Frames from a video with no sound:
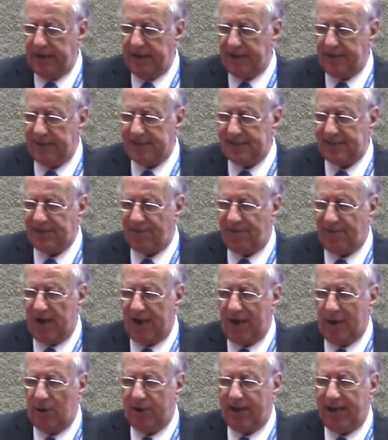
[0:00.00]
this is the
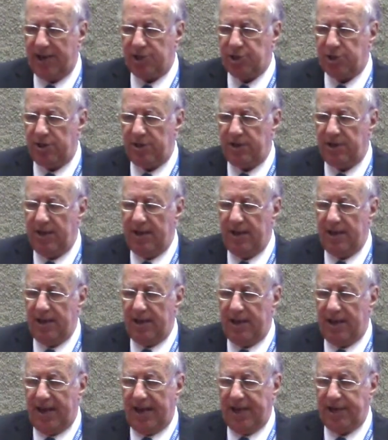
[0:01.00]
fire location,
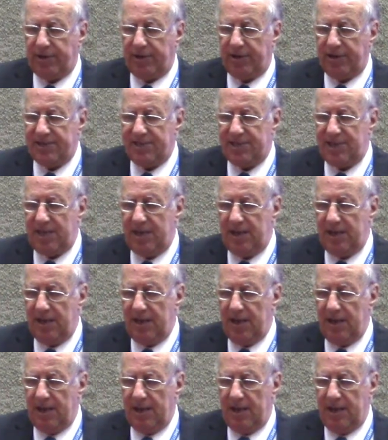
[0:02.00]
and you can see
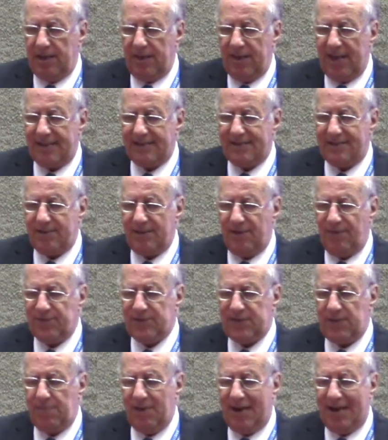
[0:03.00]
that the
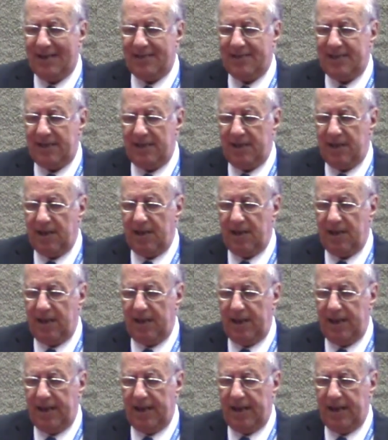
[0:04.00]
visibility
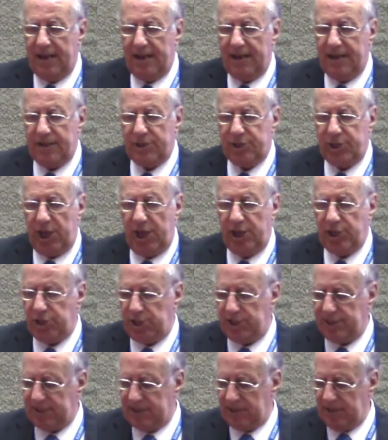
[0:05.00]

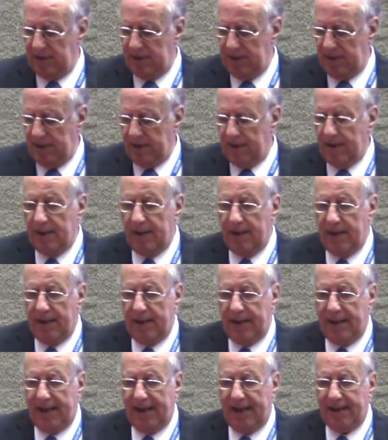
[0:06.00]
changes.
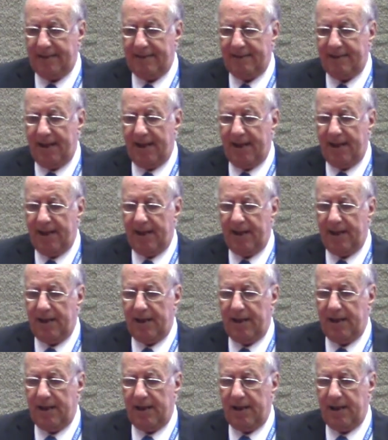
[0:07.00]
And
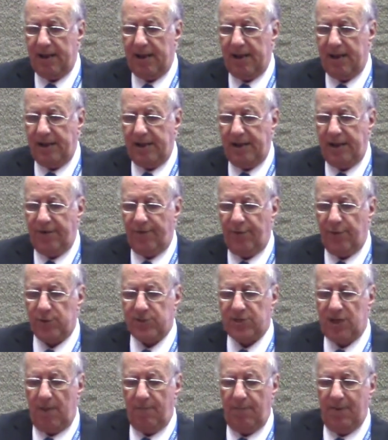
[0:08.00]
here, for
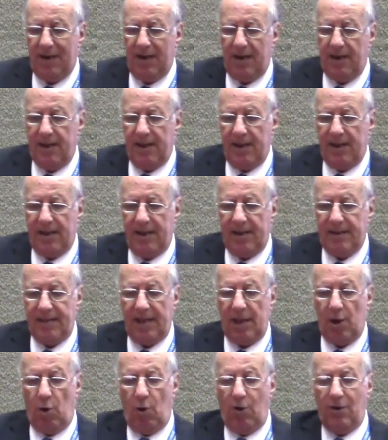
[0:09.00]
example,
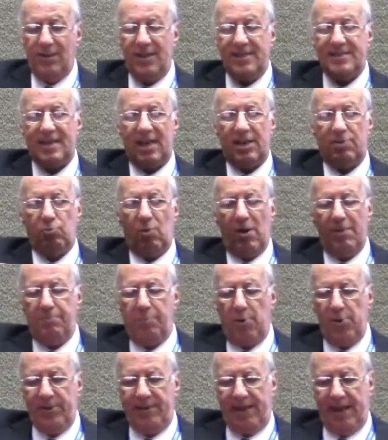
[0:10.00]
all this at
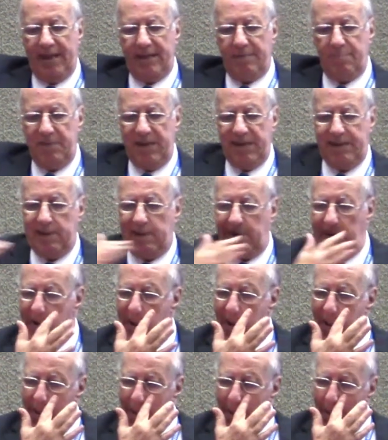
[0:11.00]
1.8 meter,
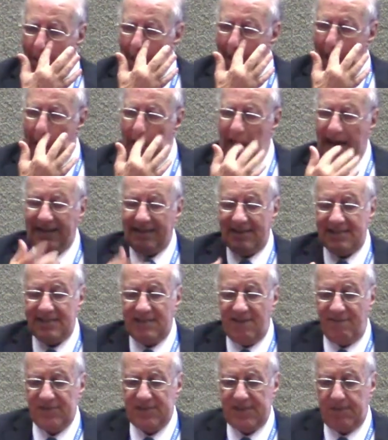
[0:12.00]
and this is
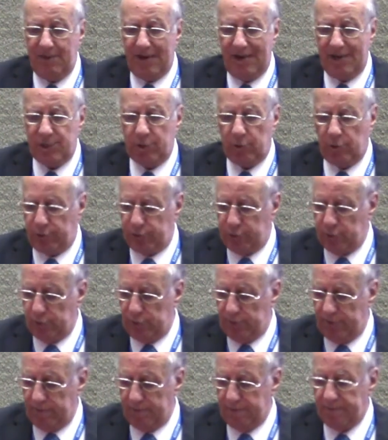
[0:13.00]
the visibility contour,